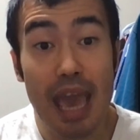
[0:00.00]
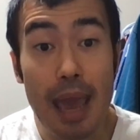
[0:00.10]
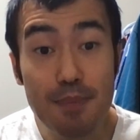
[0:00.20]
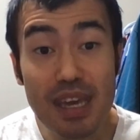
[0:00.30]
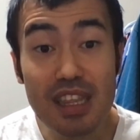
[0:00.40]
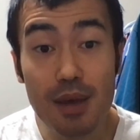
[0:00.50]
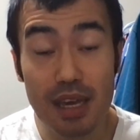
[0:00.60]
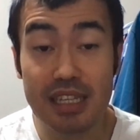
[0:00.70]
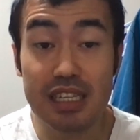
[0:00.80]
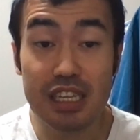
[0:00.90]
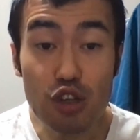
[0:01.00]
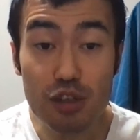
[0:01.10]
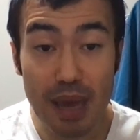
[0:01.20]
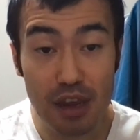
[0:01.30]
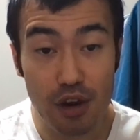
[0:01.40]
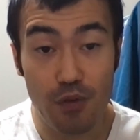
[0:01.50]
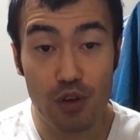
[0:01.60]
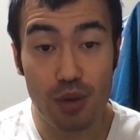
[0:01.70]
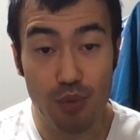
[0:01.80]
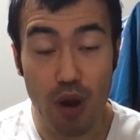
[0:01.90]
and be the excuse maker for
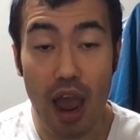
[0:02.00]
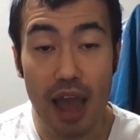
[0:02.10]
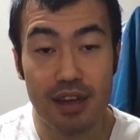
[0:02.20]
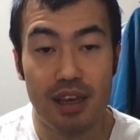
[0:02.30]
LeBron